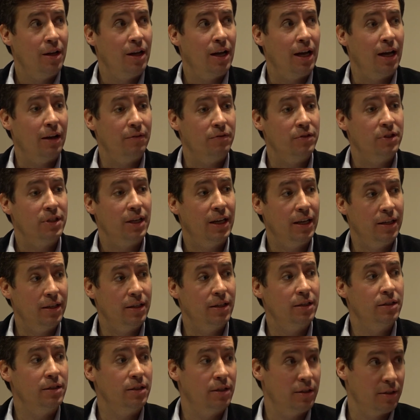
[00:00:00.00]
have
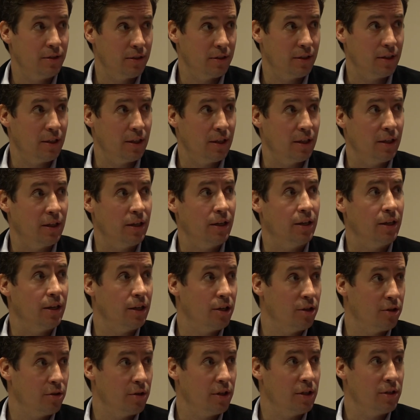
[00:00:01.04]
tended to see an
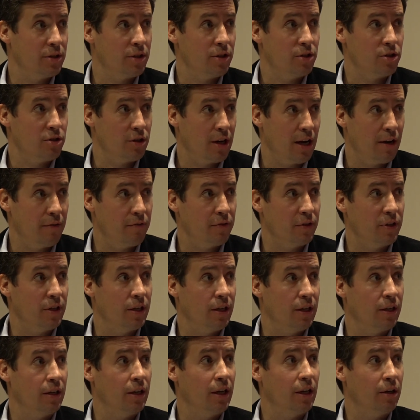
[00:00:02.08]
increase in
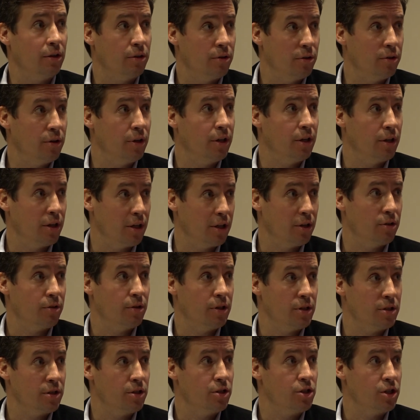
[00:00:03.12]
trafficking, including an
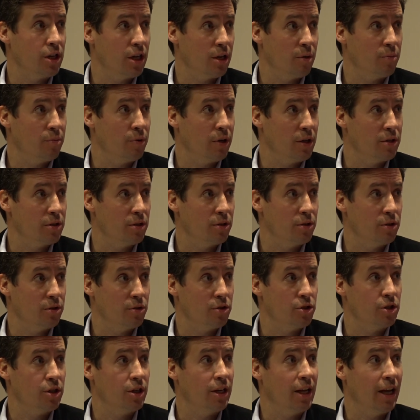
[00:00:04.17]
increase in child
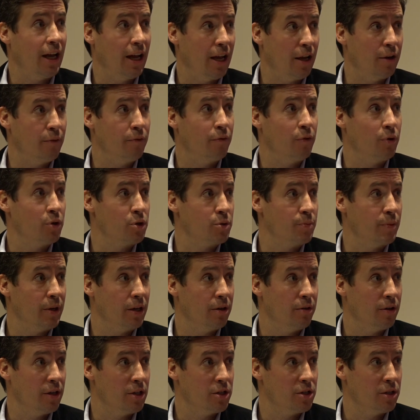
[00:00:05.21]
prostitution and forced
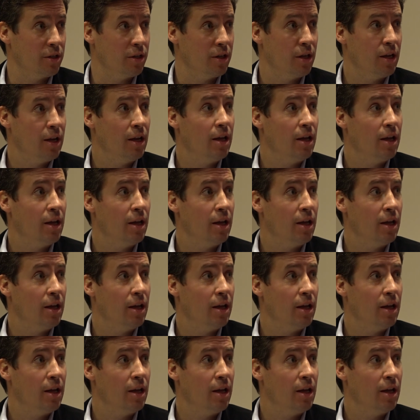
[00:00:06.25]
migration.